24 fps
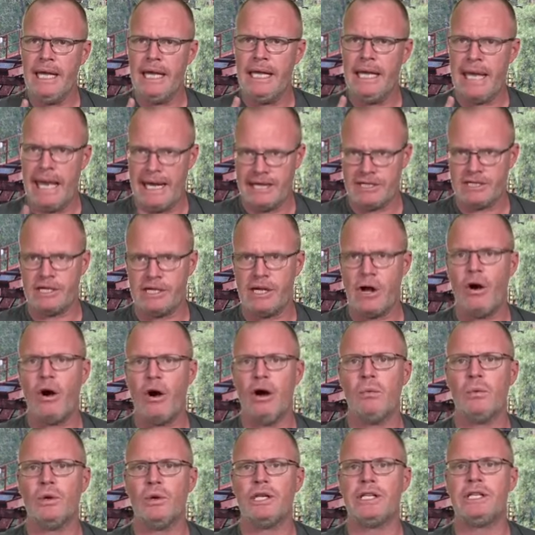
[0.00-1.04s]
yes,
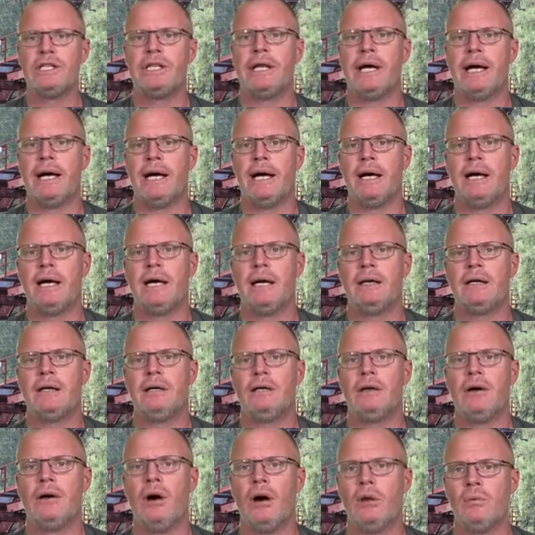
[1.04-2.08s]
I
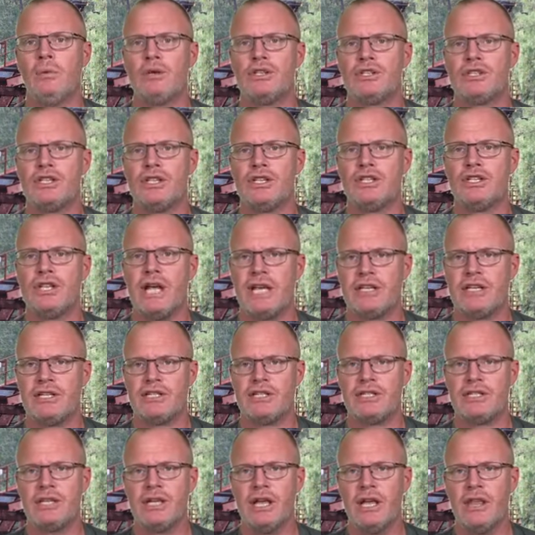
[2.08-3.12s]
would
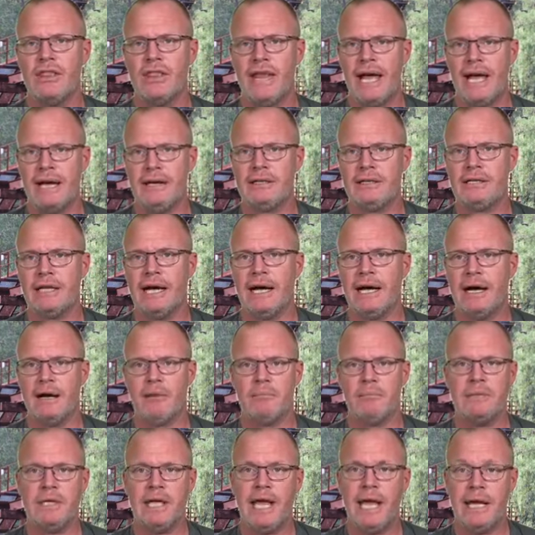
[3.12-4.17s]
suggest that.
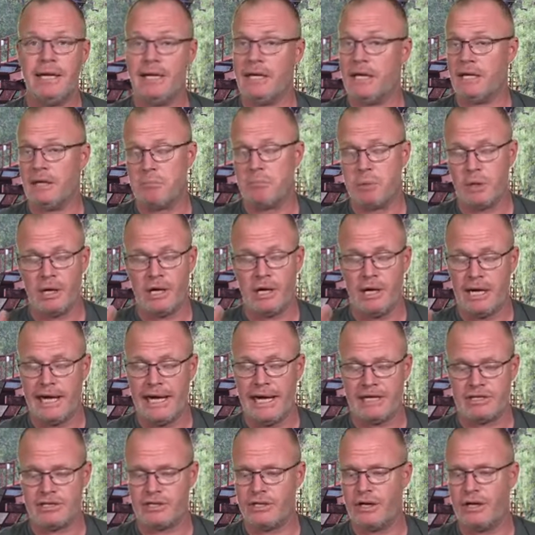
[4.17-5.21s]
Yeah, you can put a
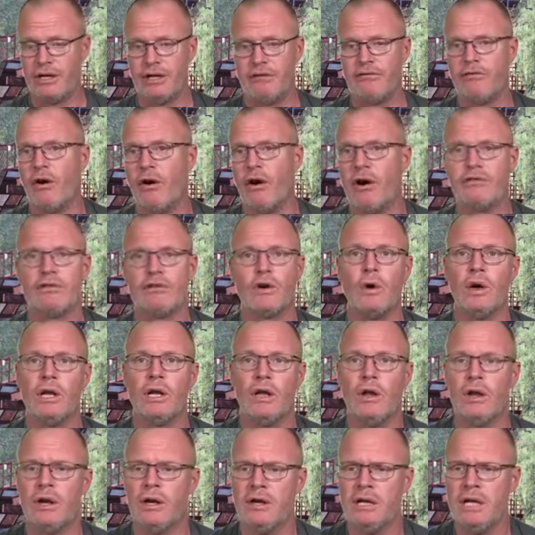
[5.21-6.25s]
X35
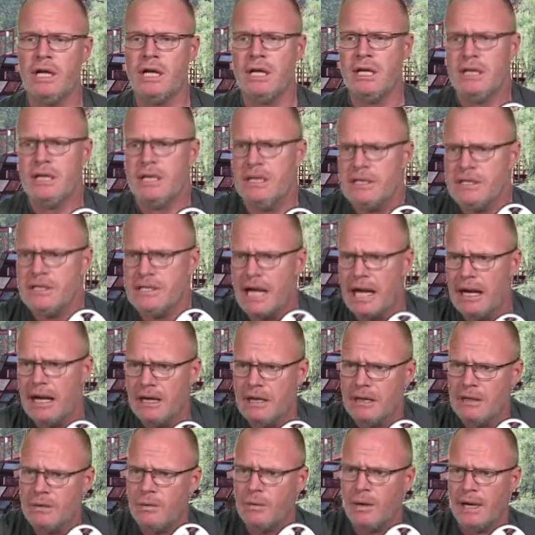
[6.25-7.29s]
coil on it.
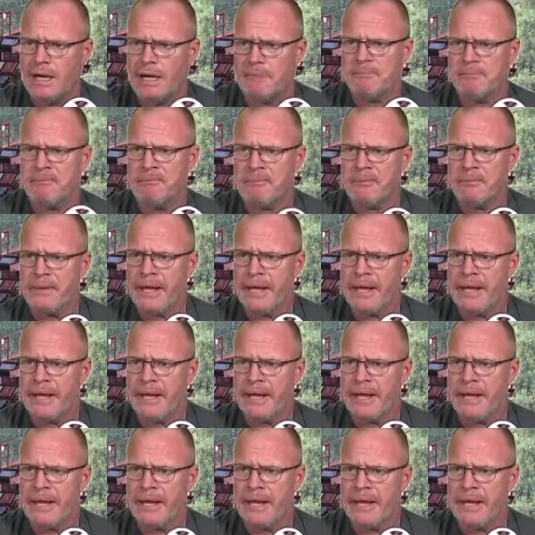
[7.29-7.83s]
So